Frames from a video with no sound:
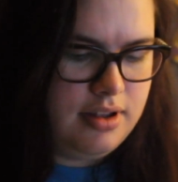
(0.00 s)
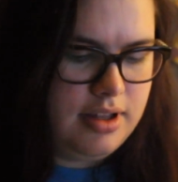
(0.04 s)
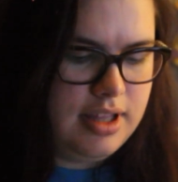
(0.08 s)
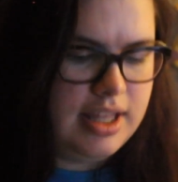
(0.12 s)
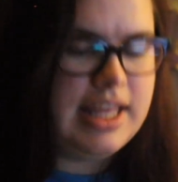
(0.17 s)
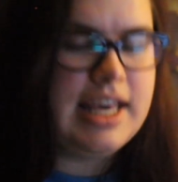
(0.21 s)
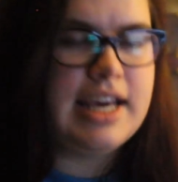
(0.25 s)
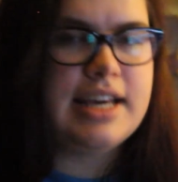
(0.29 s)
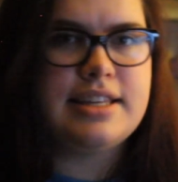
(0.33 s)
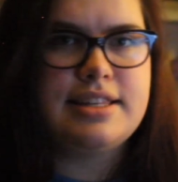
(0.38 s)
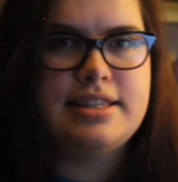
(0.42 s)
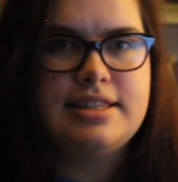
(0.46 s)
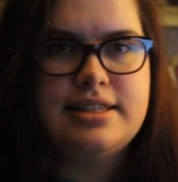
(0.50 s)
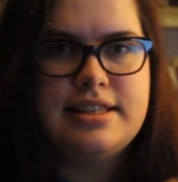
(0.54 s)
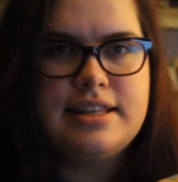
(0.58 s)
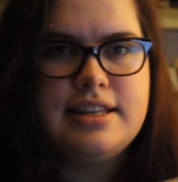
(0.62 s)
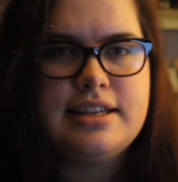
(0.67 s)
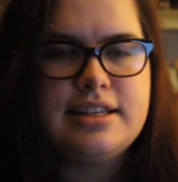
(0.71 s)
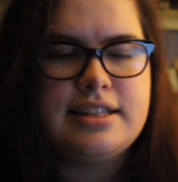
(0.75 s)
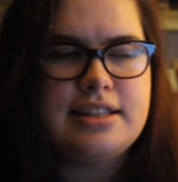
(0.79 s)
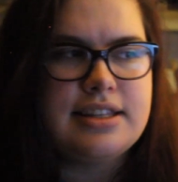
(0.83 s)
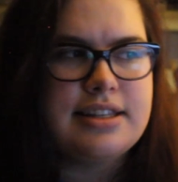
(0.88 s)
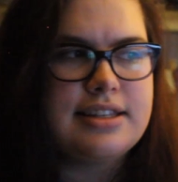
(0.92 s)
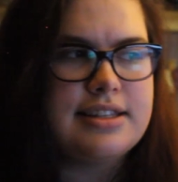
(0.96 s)
Yes,
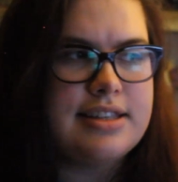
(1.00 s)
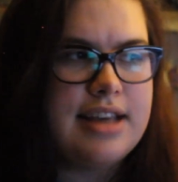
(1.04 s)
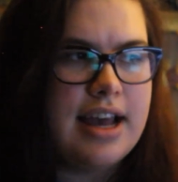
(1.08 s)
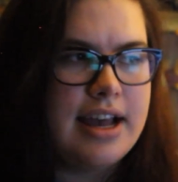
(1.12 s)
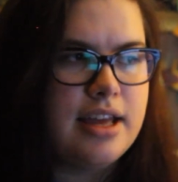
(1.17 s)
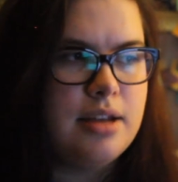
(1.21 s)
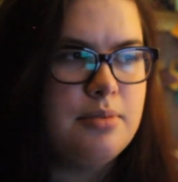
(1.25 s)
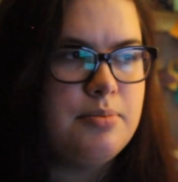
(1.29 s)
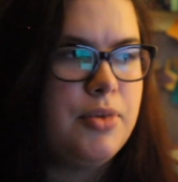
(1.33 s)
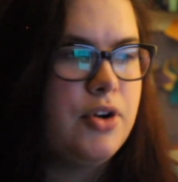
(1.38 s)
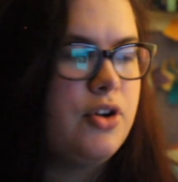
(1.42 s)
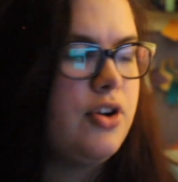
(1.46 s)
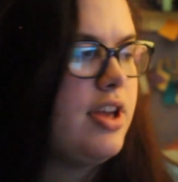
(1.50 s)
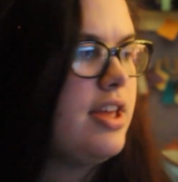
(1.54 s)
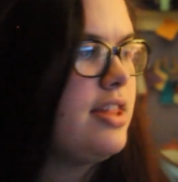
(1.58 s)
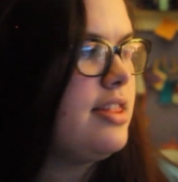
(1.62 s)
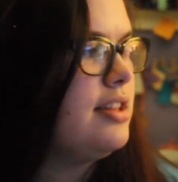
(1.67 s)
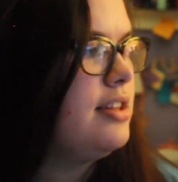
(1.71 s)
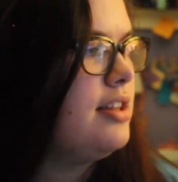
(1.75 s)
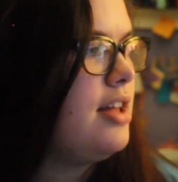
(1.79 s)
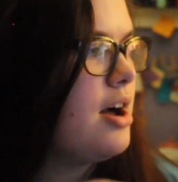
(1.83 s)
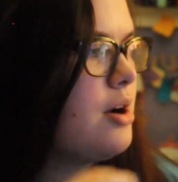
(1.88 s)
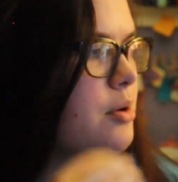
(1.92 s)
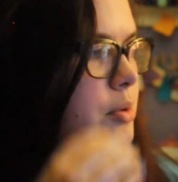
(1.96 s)
the second book in
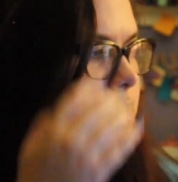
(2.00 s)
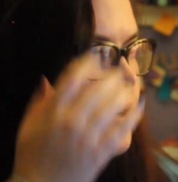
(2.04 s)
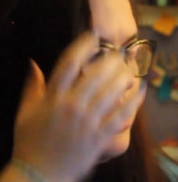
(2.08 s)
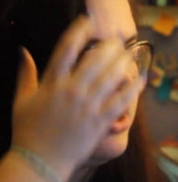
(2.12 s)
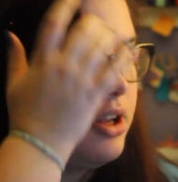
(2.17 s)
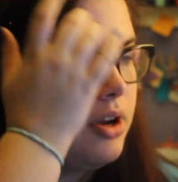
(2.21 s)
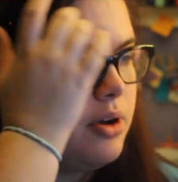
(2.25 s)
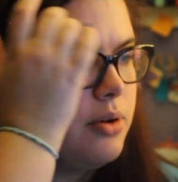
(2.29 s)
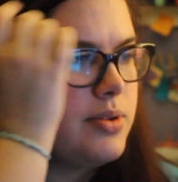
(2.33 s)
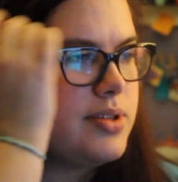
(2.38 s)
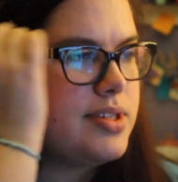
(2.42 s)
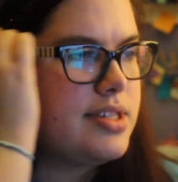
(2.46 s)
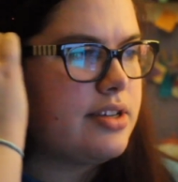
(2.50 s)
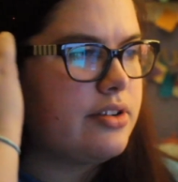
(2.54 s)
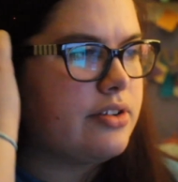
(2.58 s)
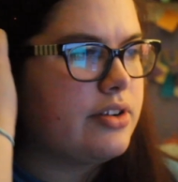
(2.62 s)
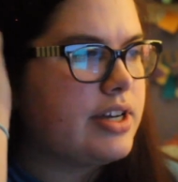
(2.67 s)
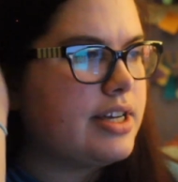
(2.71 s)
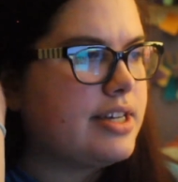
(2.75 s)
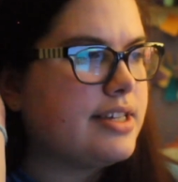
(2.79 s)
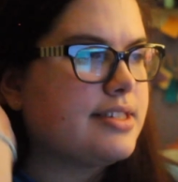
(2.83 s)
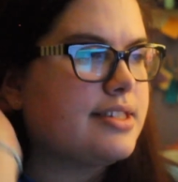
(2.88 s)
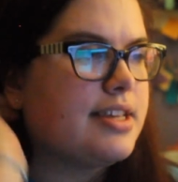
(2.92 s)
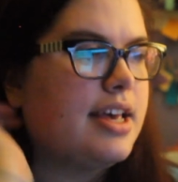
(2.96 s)
the Lockwood & Co.
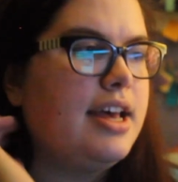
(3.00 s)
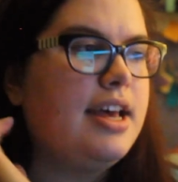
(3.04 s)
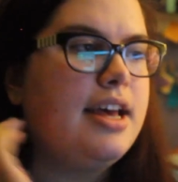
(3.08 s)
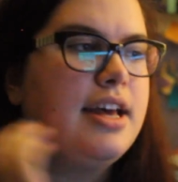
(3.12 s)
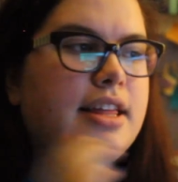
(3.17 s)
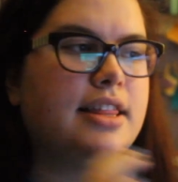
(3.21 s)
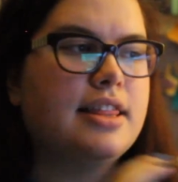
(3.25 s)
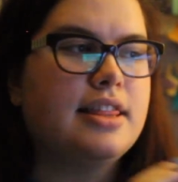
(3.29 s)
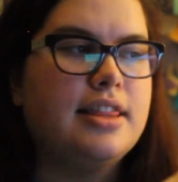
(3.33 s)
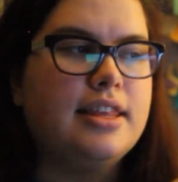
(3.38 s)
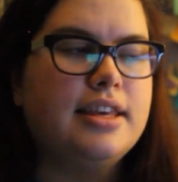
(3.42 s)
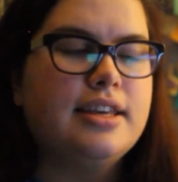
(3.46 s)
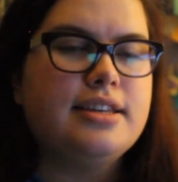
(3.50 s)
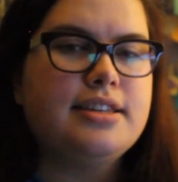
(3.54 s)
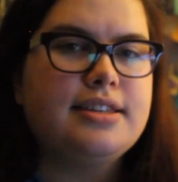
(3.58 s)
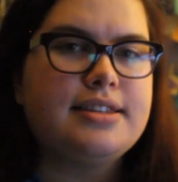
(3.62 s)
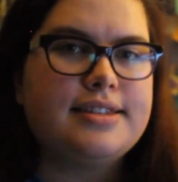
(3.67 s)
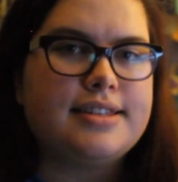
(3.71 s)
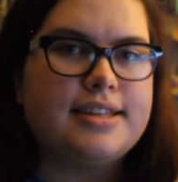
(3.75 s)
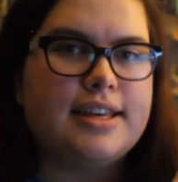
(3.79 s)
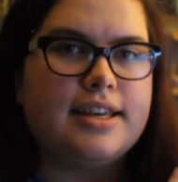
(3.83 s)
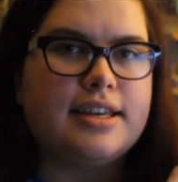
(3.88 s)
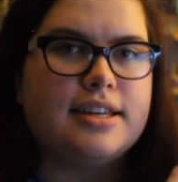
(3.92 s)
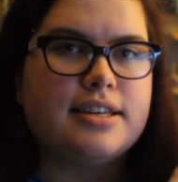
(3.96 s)
series.
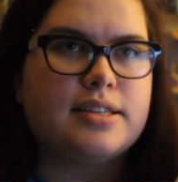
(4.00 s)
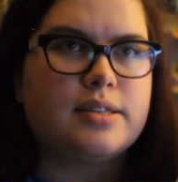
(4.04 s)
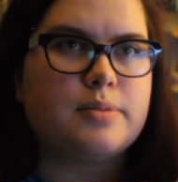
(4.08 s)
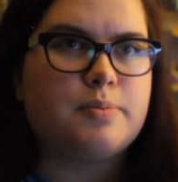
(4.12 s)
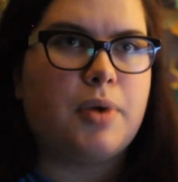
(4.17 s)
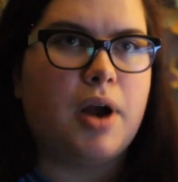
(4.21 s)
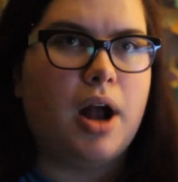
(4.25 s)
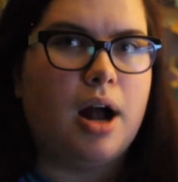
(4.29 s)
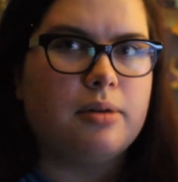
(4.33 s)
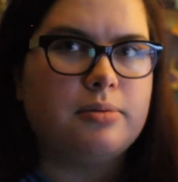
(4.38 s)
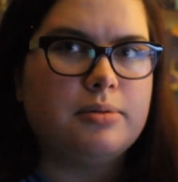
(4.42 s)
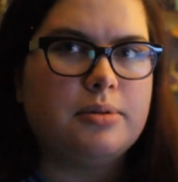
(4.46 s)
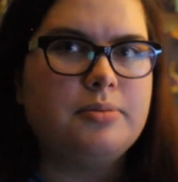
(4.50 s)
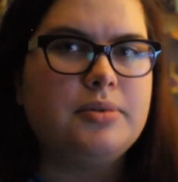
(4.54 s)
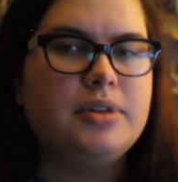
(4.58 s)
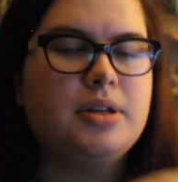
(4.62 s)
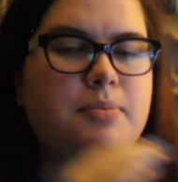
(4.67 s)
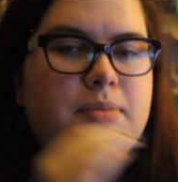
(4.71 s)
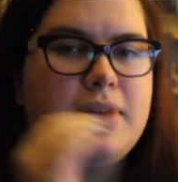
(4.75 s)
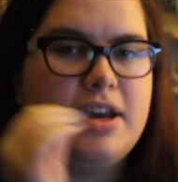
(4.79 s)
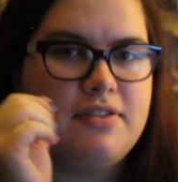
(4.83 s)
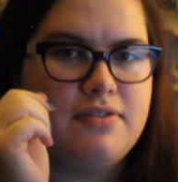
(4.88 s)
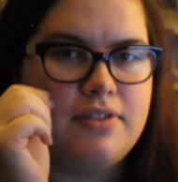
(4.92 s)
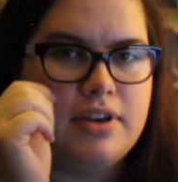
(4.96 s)
This is probably
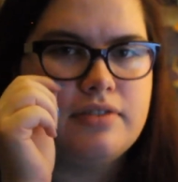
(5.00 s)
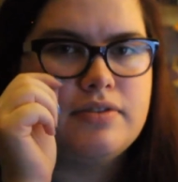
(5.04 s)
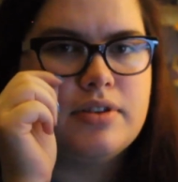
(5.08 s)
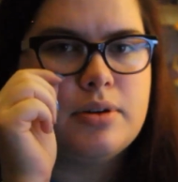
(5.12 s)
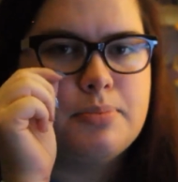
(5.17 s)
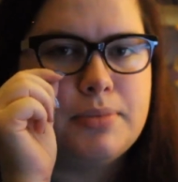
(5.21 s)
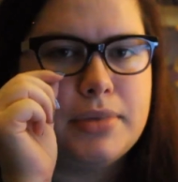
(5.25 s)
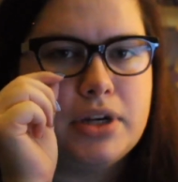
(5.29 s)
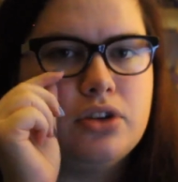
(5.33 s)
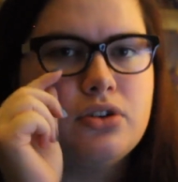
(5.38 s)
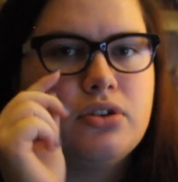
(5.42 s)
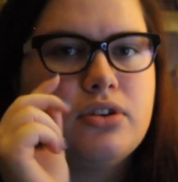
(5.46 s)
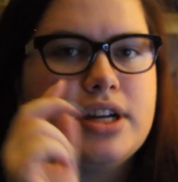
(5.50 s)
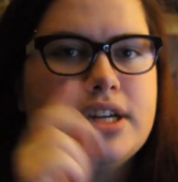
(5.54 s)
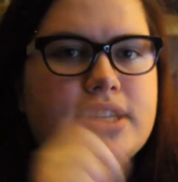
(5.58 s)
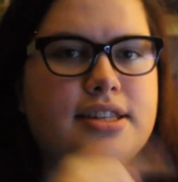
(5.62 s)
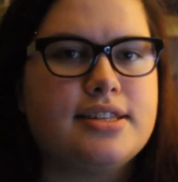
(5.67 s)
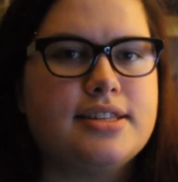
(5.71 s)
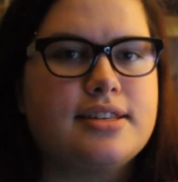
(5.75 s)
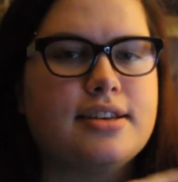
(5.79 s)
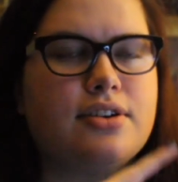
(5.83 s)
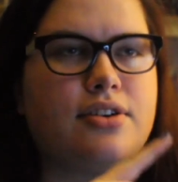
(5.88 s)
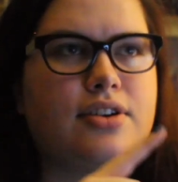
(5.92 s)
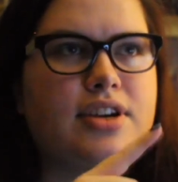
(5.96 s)
my favorite middle grade
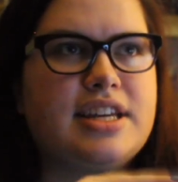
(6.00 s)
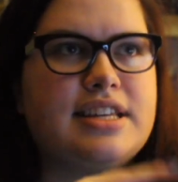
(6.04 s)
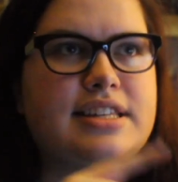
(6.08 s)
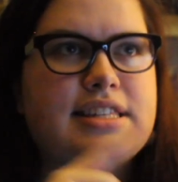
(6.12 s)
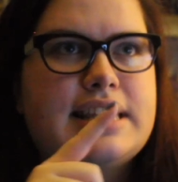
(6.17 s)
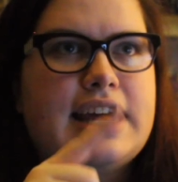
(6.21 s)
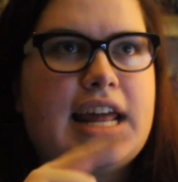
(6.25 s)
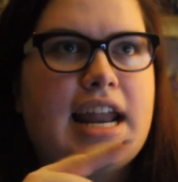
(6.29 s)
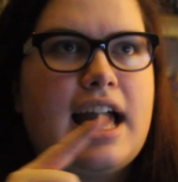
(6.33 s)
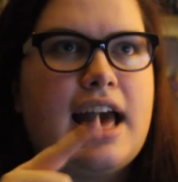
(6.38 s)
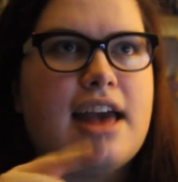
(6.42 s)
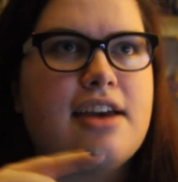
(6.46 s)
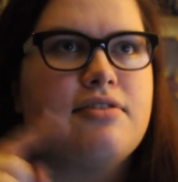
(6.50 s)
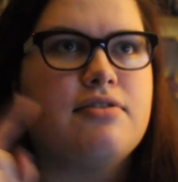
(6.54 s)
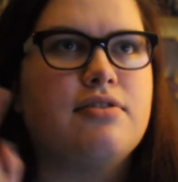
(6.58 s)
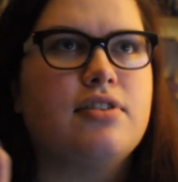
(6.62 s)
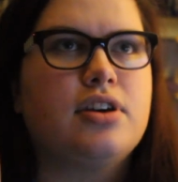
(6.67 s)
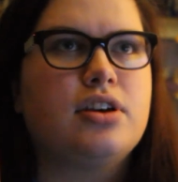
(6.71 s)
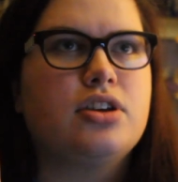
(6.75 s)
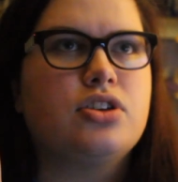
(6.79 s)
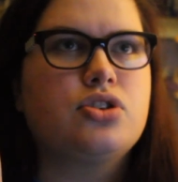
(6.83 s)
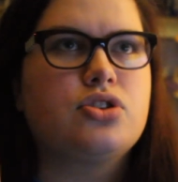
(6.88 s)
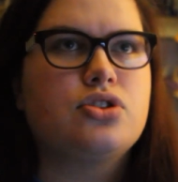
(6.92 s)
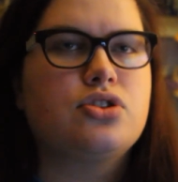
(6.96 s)
series that I've
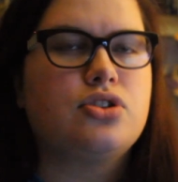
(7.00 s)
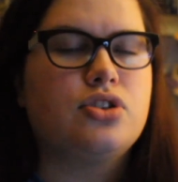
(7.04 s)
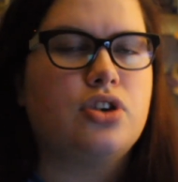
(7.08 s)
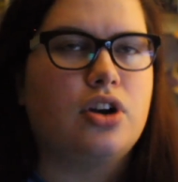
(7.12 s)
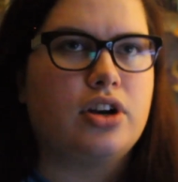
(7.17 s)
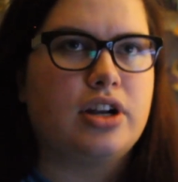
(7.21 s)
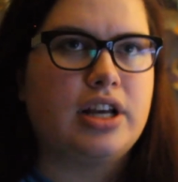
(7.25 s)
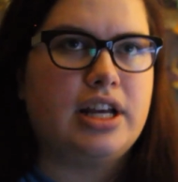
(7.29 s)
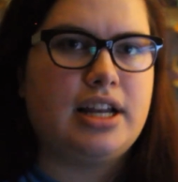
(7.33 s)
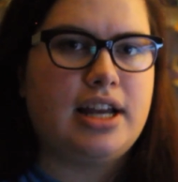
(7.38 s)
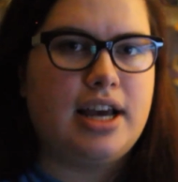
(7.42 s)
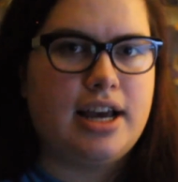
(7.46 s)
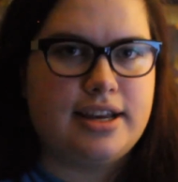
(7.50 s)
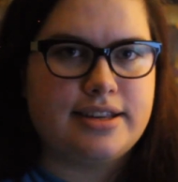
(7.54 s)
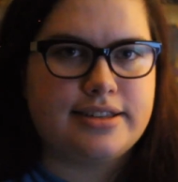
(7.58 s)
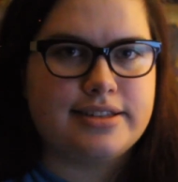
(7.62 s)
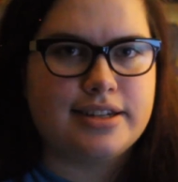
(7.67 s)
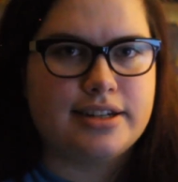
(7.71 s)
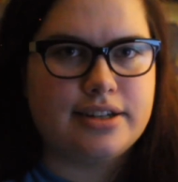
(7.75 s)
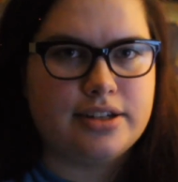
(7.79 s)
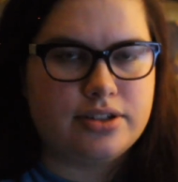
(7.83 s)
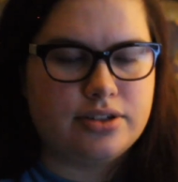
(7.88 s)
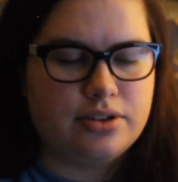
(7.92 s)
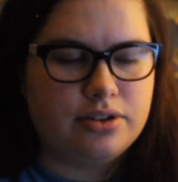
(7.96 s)
started as
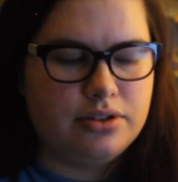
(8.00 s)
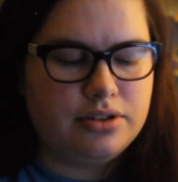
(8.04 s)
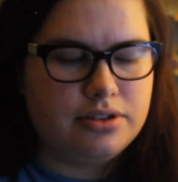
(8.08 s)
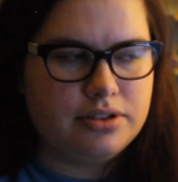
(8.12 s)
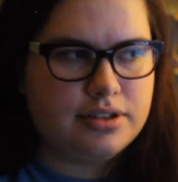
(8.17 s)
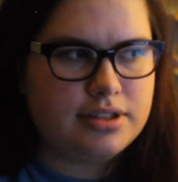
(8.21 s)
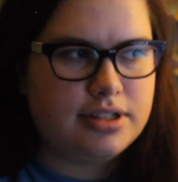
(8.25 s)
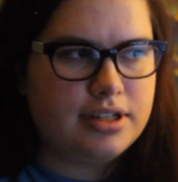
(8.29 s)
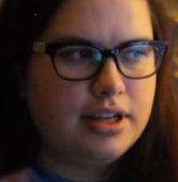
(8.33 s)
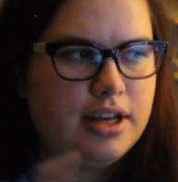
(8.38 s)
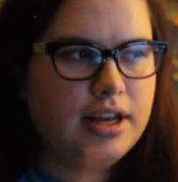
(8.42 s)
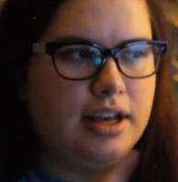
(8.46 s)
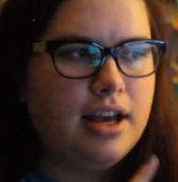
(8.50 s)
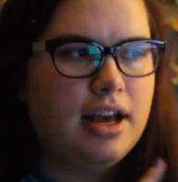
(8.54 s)
an adult.